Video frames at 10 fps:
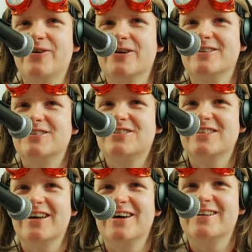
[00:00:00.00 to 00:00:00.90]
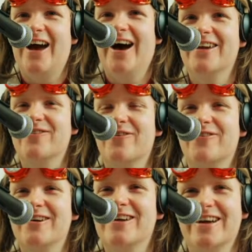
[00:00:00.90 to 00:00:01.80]
and could just discard your hand for
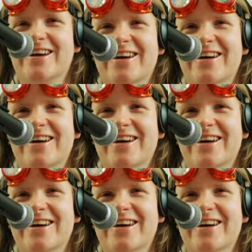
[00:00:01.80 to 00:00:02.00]
free.